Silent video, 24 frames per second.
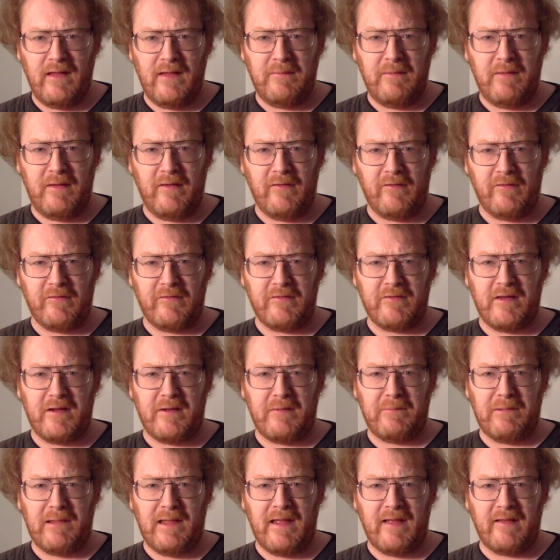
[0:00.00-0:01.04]
because it was on a
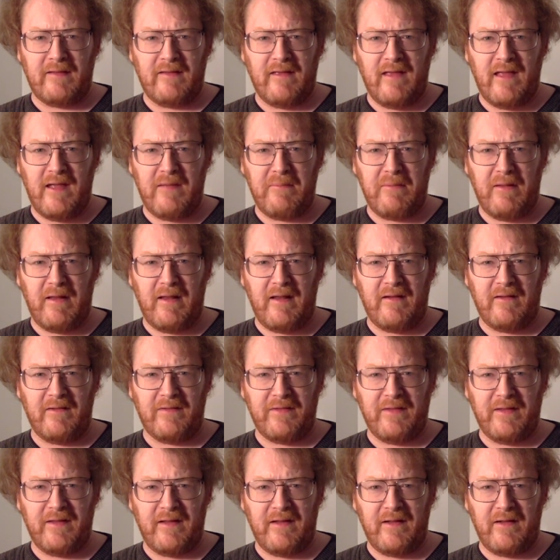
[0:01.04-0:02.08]
blank tape, and I don't
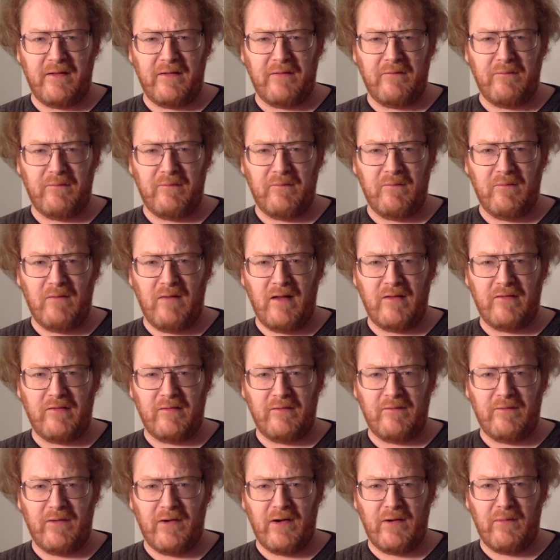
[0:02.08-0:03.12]
think I could watch
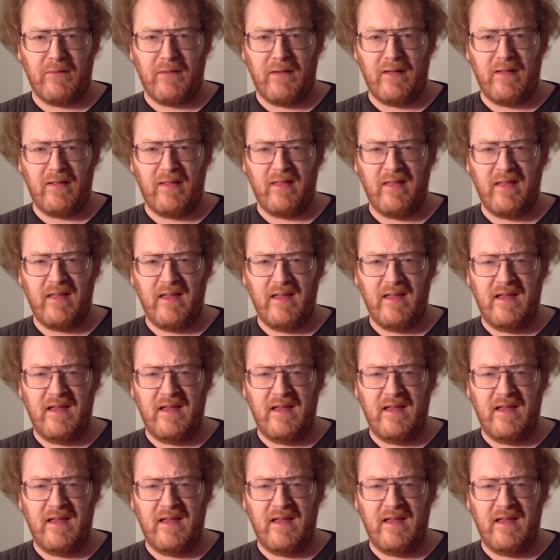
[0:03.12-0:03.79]
it very well